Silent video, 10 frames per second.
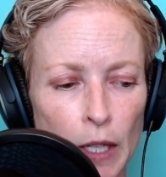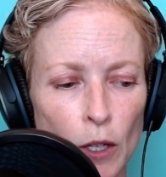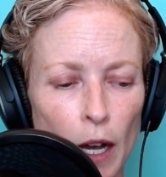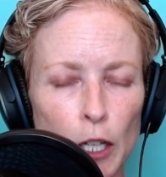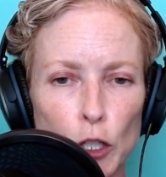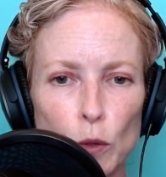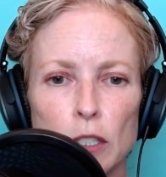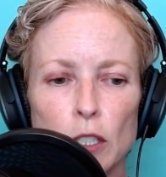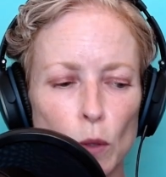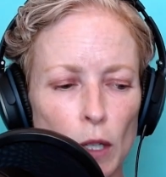You
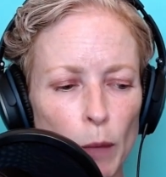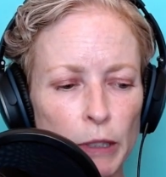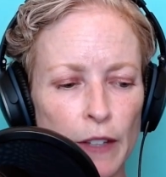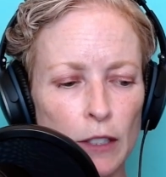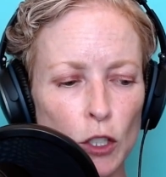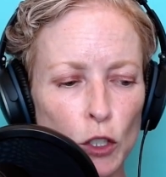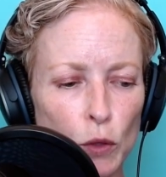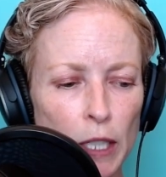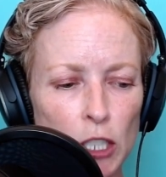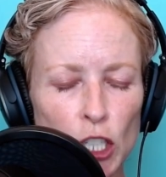can do a couple of things. You
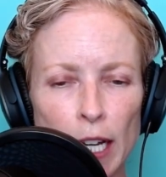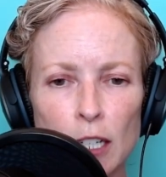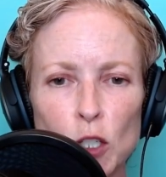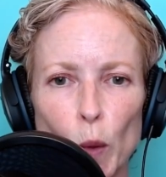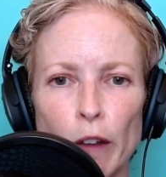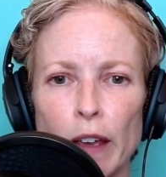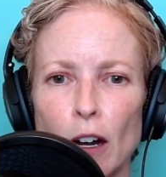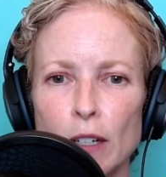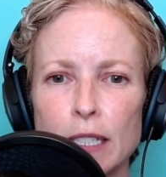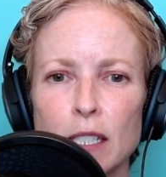can change where they
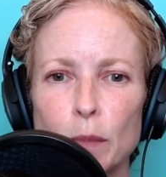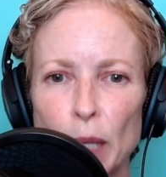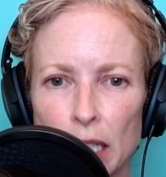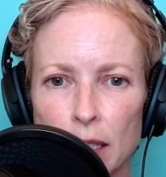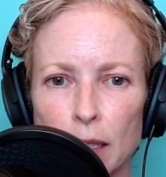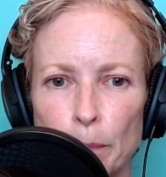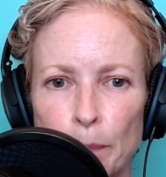are in space.